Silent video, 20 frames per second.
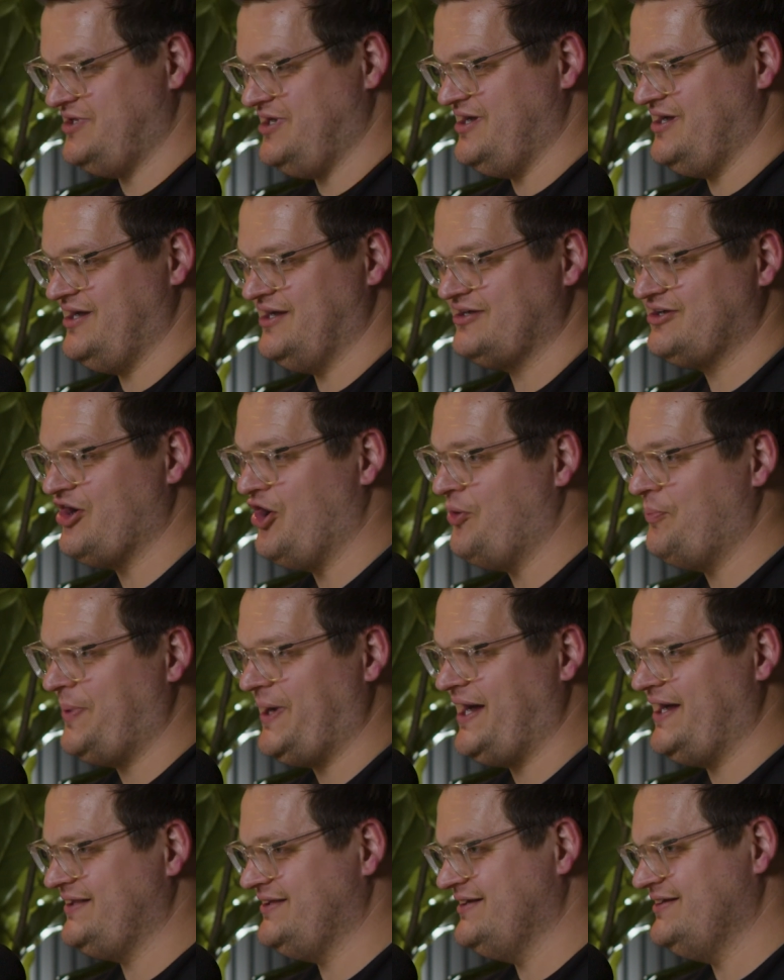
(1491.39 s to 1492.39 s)
extra
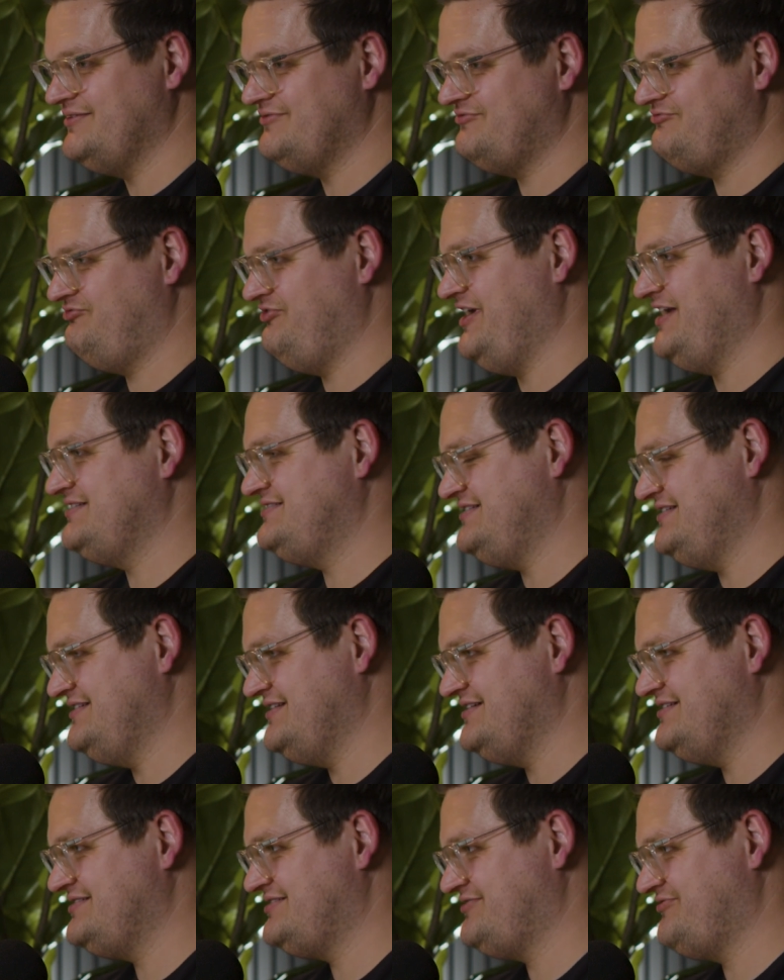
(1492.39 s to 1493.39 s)
Copilot
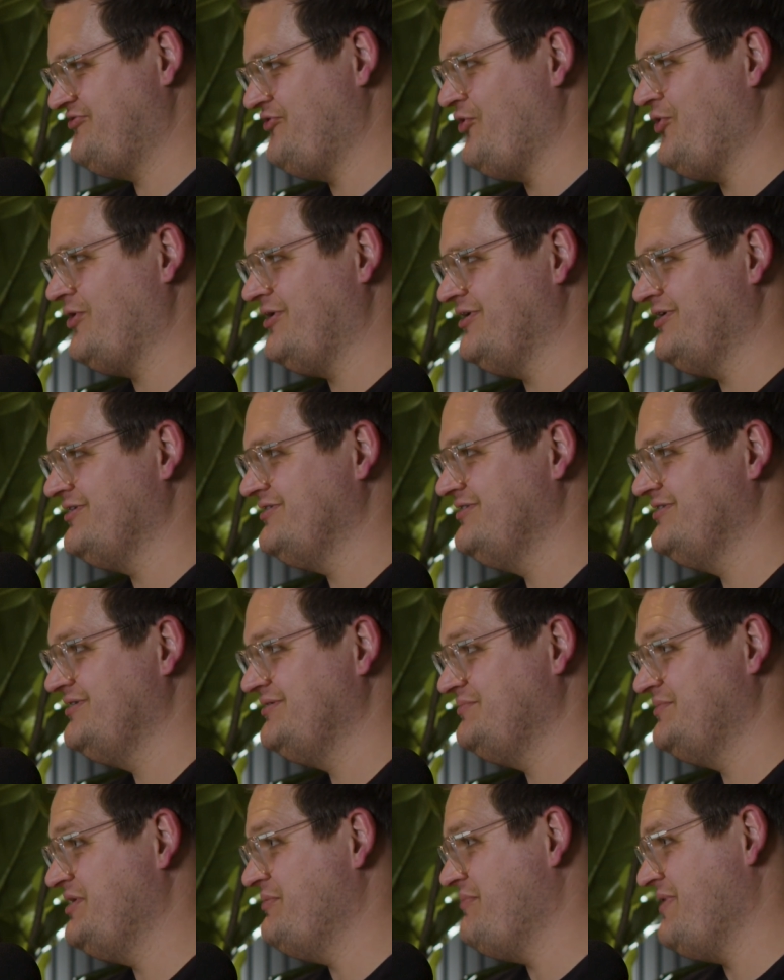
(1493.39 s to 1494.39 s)
fanciness
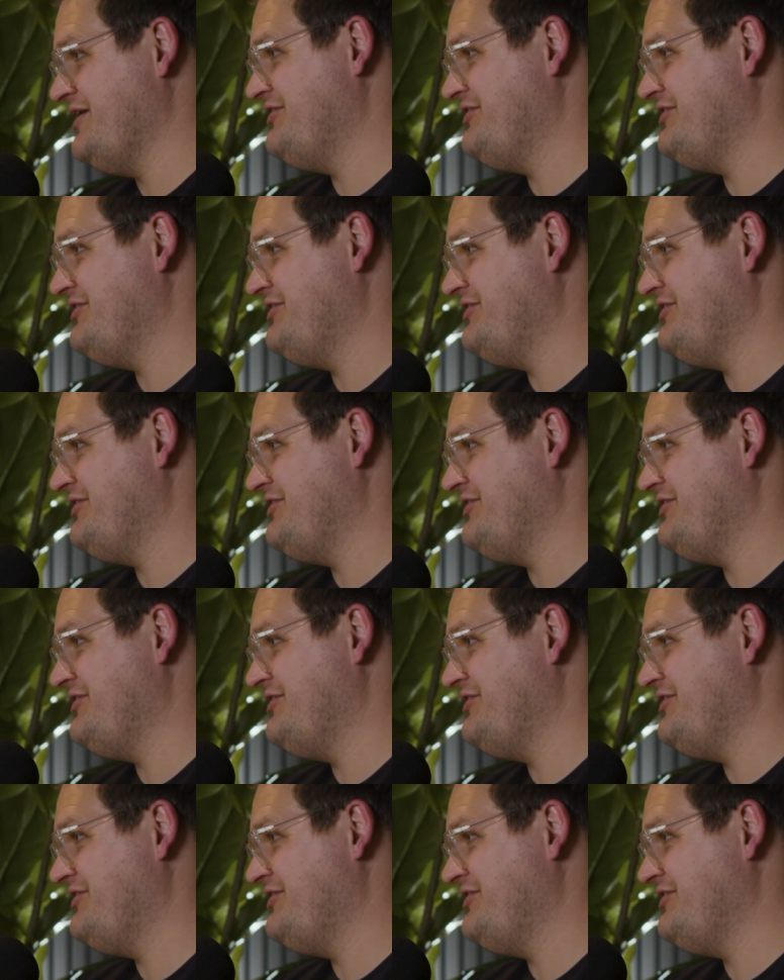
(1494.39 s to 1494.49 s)
for